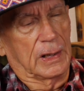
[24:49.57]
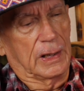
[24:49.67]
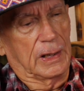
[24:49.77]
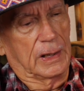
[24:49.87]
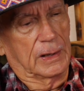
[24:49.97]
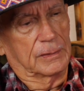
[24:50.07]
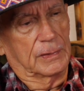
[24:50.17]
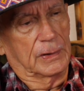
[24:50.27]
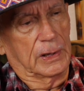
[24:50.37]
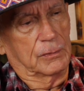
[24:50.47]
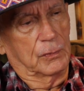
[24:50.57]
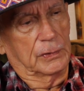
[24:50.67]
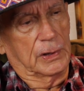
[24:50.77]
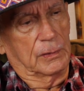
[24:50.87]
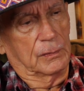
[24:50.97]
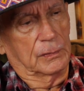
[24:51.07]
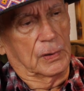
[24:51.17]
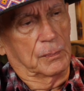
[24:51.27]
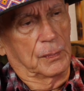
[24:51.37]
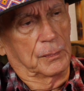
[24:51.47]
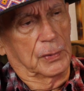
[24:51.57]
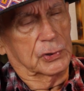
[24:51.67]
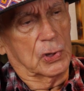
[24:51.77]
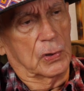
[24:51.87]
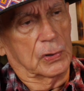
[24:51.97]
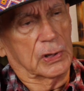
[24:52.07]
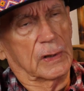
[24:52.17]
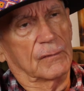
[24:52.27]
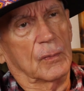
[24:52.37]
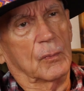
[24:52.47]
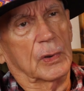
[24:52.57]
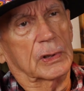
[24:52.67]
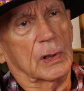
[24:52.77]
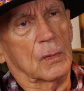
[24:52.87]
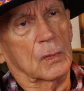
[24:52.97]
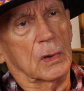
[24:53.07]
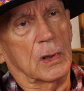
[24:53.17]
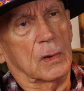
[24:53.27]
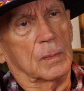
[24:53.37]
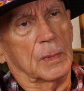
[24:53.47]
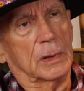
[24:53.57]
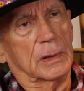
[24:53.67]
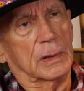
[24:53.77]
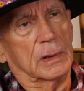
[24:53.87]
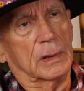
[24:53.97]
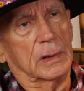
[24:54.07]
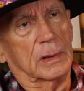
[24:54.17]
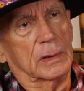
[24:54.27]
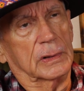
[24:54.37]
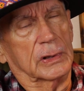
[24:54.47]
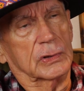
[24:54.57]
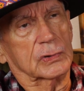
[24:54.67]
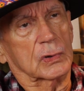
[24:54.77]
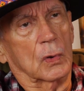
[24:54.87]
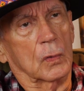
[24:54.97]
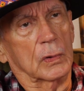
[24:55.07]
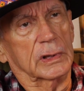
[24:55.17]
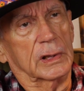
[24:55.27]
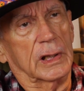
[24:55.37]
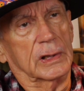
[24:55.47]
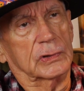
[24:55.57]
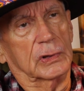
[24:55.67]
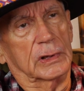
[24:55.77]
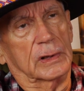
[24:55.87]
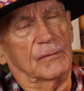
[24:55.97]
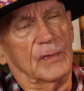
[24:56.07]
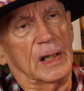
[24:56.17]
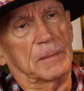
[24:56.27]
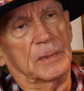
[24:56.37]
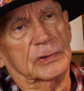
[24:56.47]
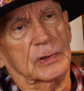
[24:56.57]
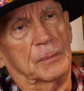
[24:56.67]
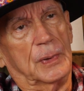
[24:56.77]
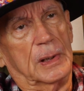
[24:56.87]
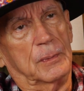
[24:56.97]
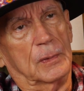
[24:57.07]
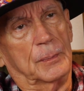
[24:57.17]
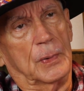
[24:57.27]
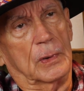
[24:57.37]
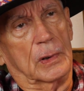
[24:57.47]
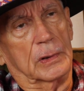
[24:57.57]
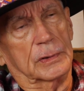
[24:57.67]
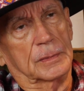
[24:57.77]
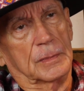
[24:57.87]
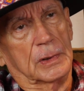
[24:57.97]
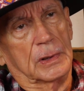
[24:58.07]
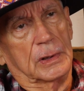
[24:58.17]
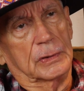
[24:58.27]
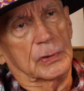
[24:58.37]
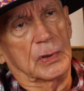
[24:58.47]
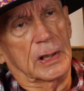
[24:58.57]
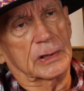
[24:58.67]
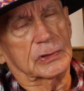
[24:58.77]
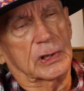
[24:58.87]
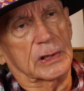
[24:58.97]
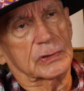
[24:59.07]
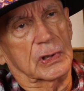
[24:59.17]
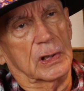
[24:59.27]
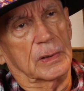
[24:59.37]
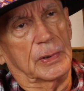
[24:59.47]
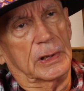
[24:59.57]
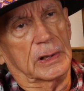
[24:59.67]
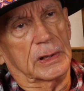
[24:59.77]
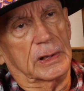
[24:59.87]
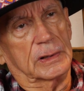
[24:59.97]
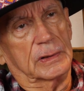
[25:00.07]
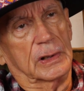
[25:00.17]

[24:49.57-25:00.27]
And the majority of them went to Oklahoma. They just tore the nation and families and people apart. The United States government done it.